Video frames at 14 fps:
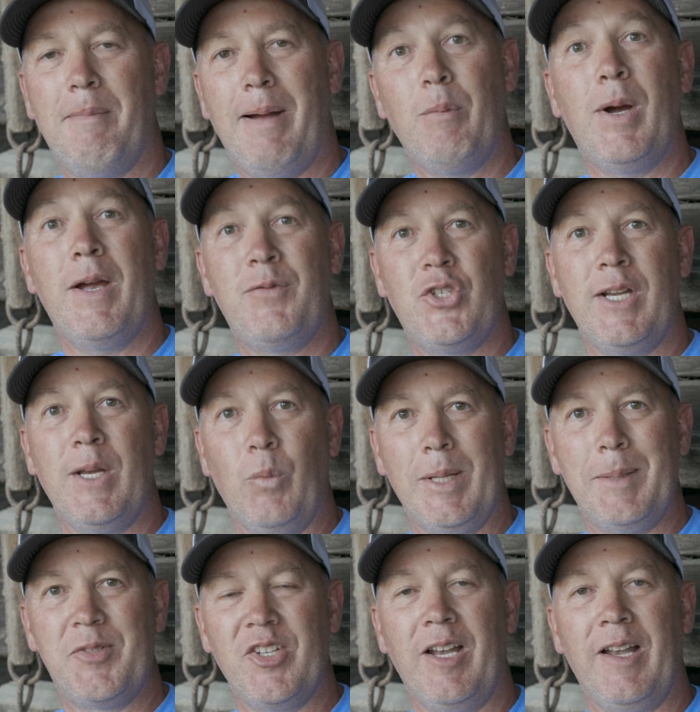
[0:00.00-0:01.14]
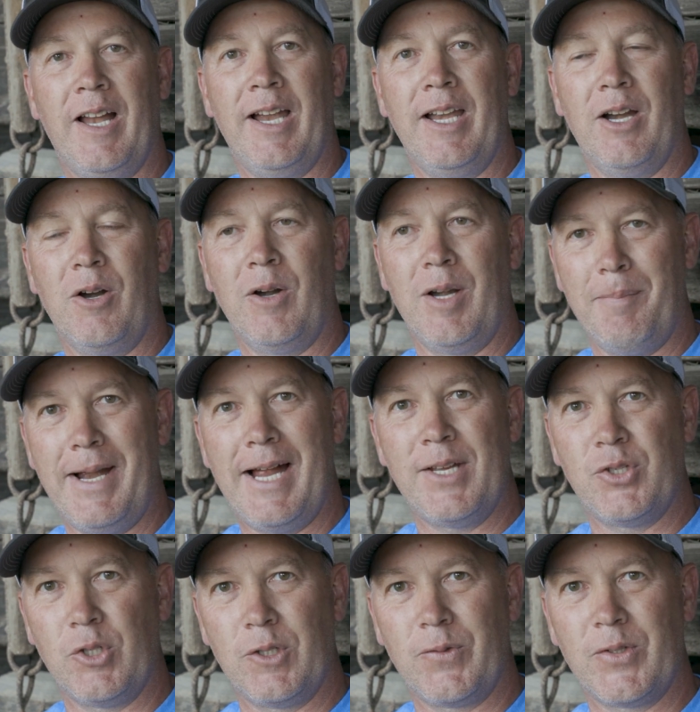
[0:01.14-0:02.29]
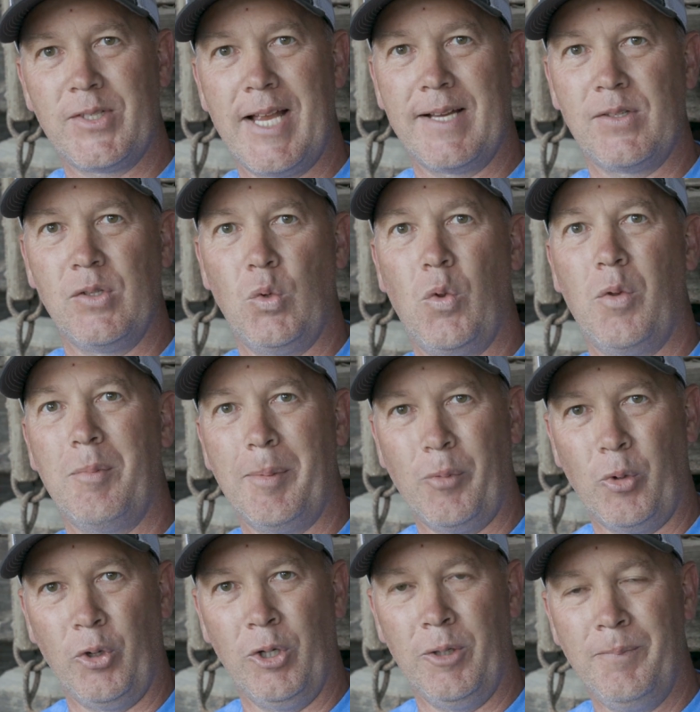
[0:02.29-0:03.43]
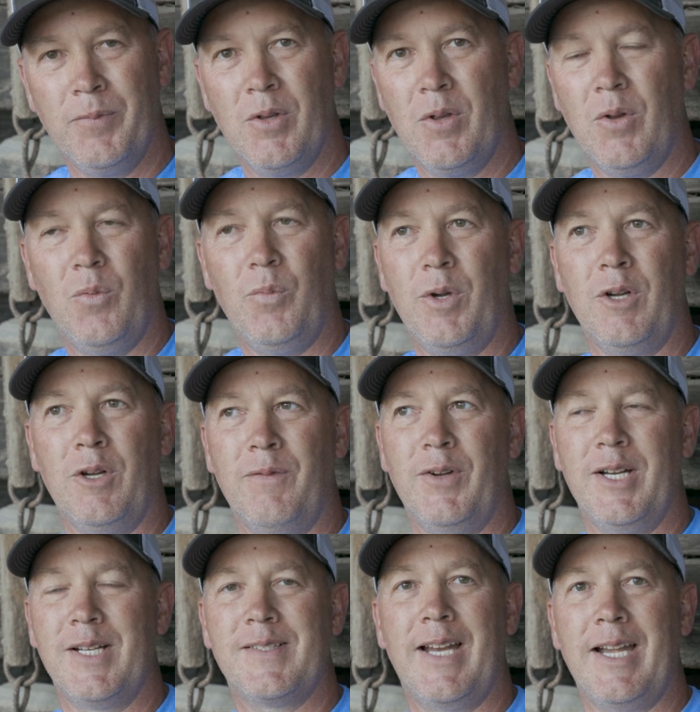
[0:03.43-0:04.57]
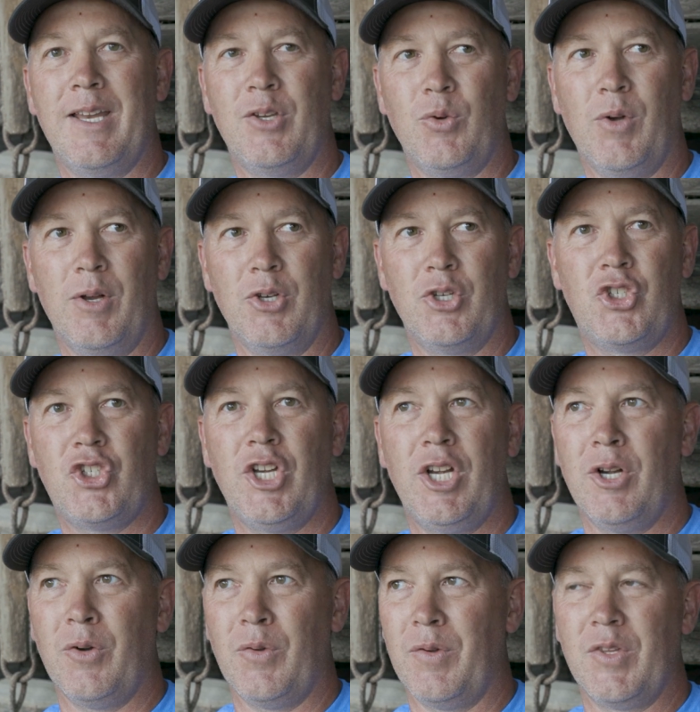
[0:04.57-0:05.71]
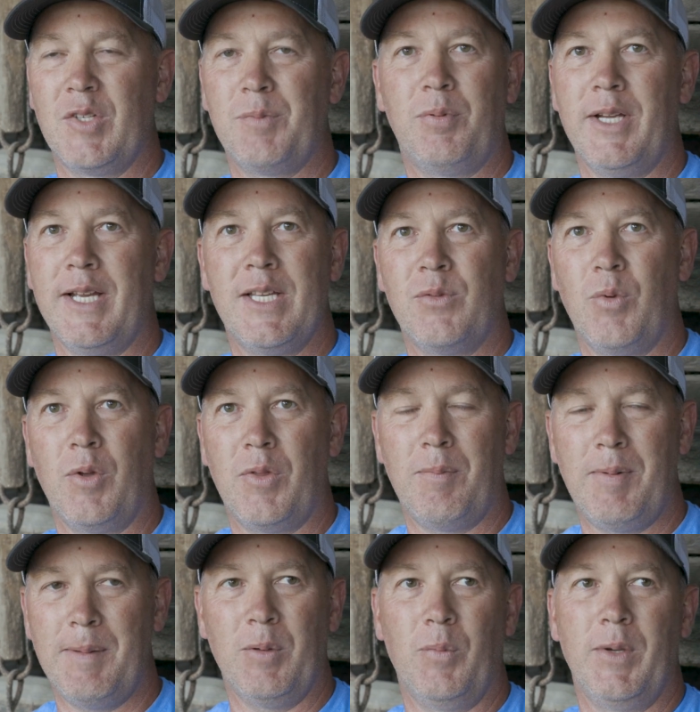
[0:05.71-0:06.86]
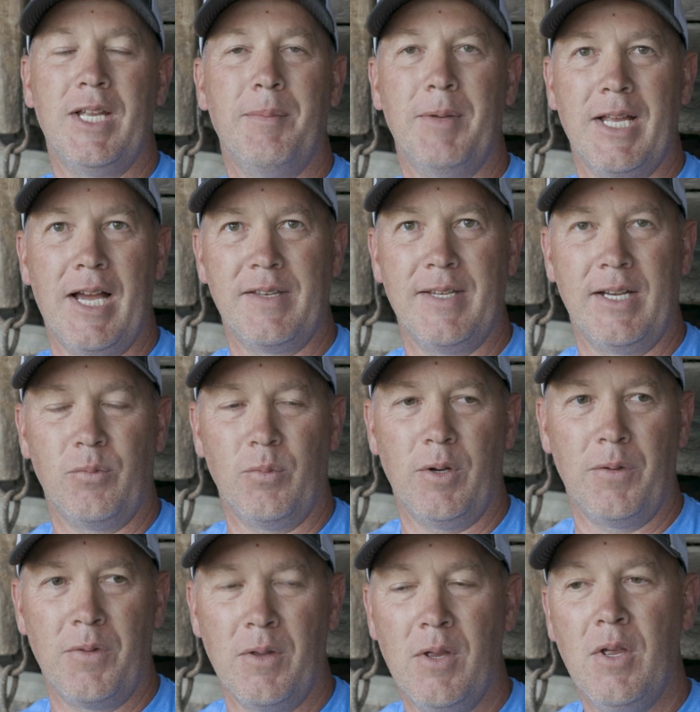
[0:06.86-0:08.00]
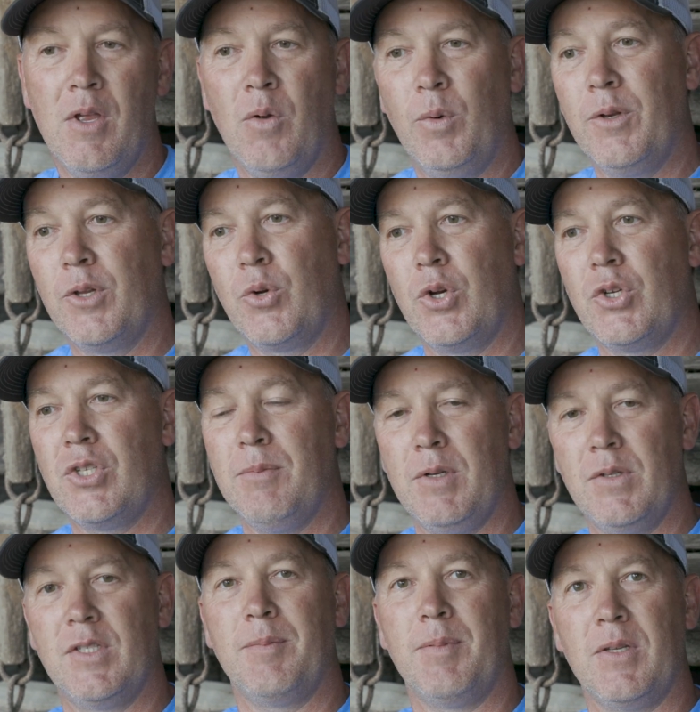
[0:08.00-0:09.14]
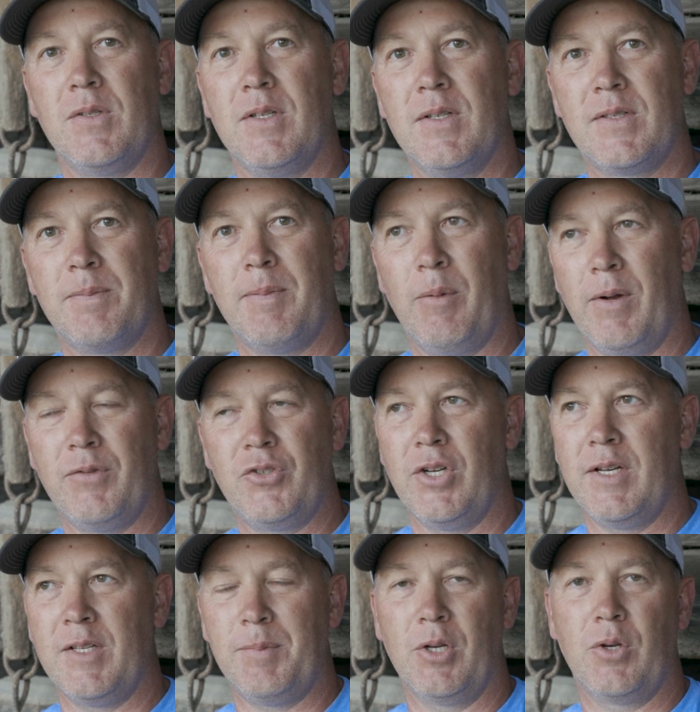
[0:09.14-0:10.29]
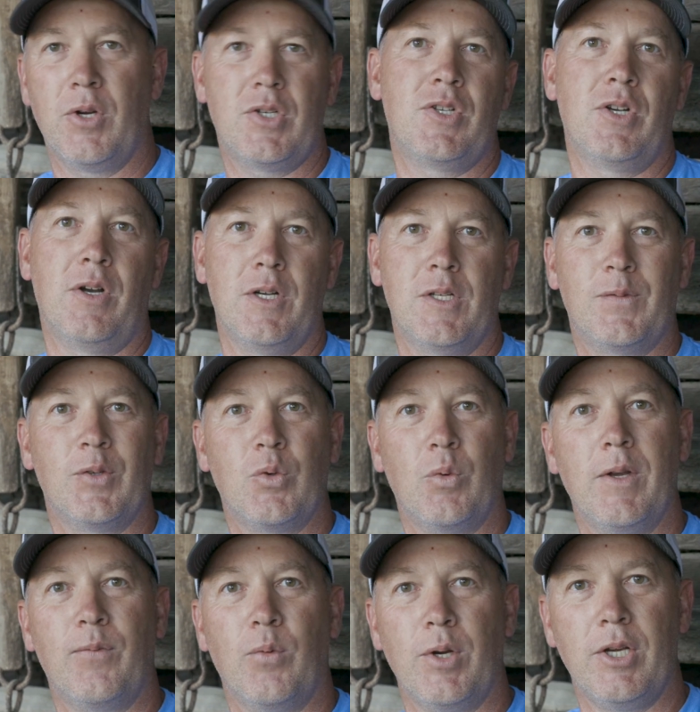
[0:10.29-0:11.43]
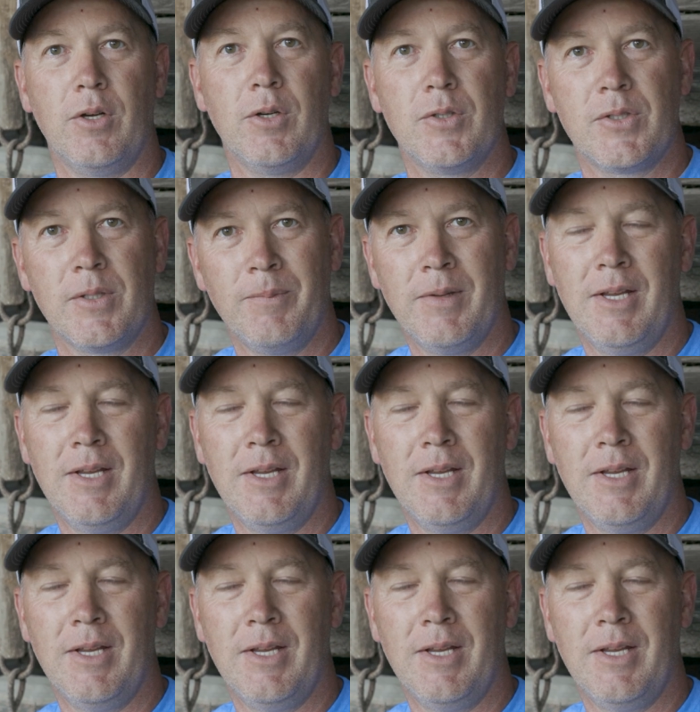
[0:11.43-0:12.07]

My wife Jenny Williamson and I are ambassadors for Saxon Lutheran Memorial. We are very excited to go out and share this place with the people we come in contact with. We're in the Christian music business. My wife Jenny's been a Christian artist for 24 years.